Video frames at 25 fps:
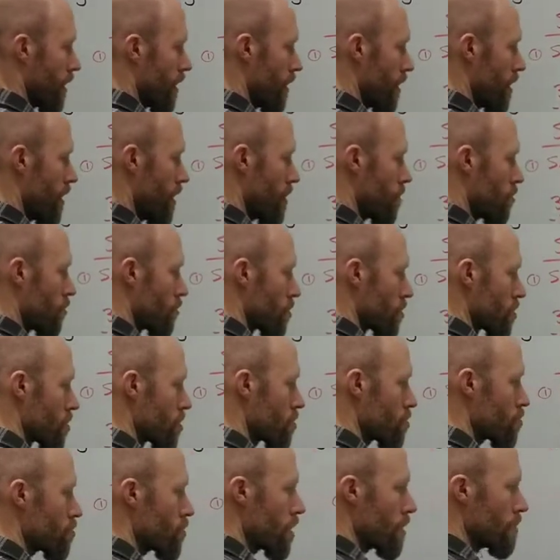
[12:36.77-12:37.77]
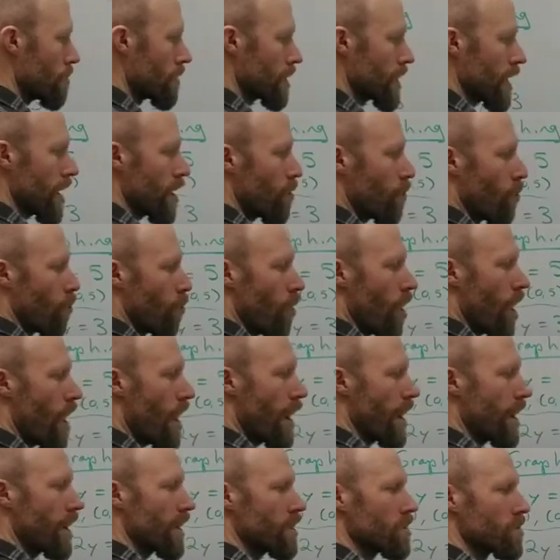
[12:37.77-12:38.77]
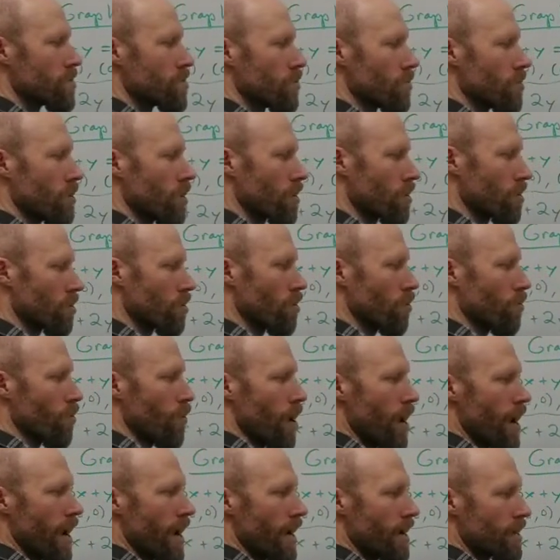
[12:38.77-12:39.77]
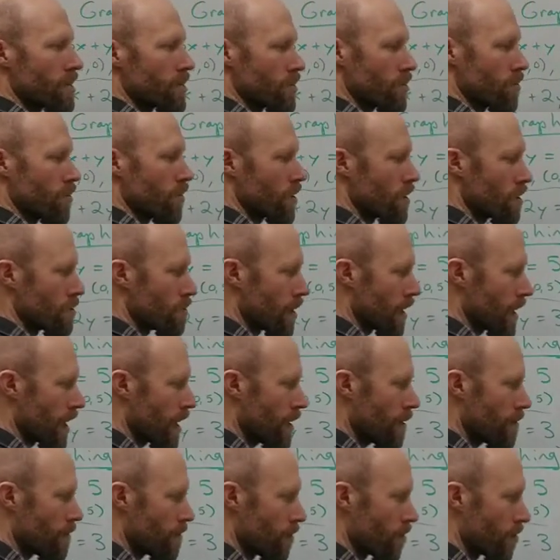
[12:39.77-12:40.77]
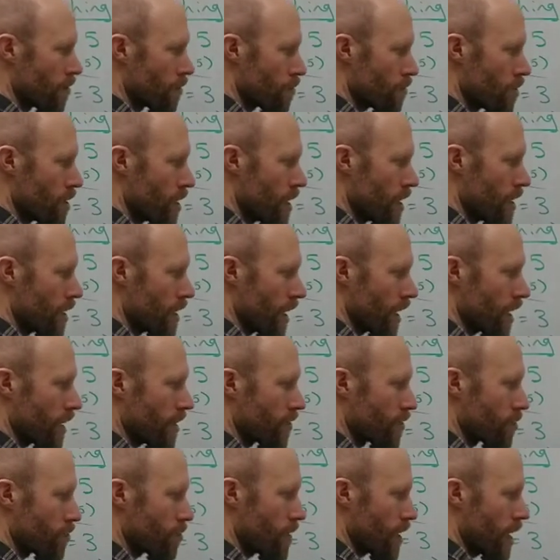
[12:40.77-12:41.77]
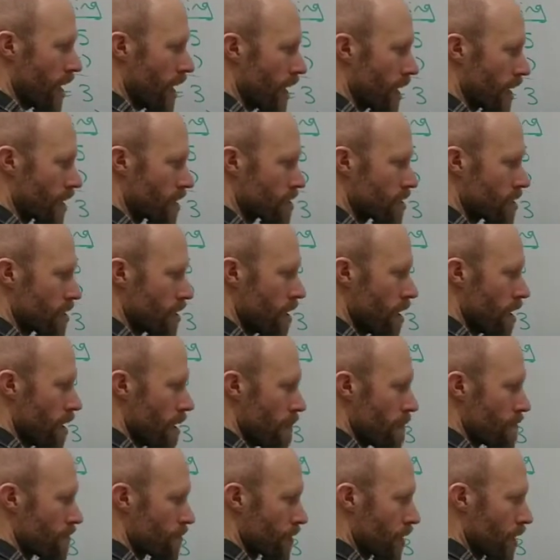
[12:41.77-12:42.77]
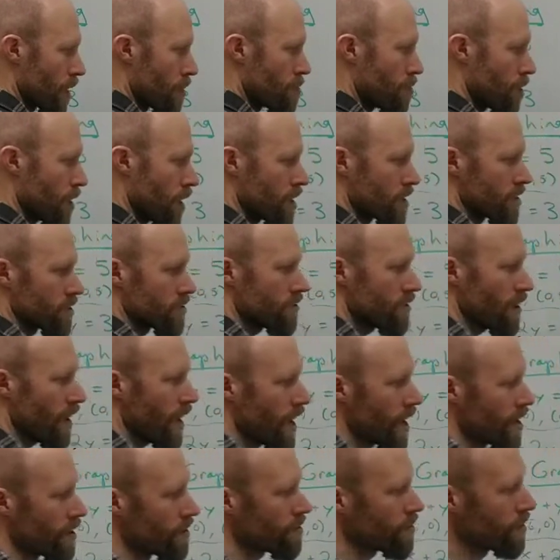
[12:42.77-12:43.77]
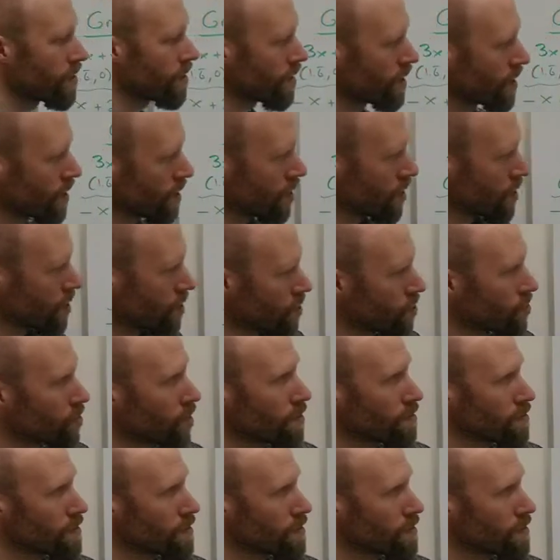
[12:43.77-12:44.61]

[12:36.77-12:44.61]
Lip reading: equals 3, but that y is no longer a y, it's going to become negative 3x plus 5. So I'm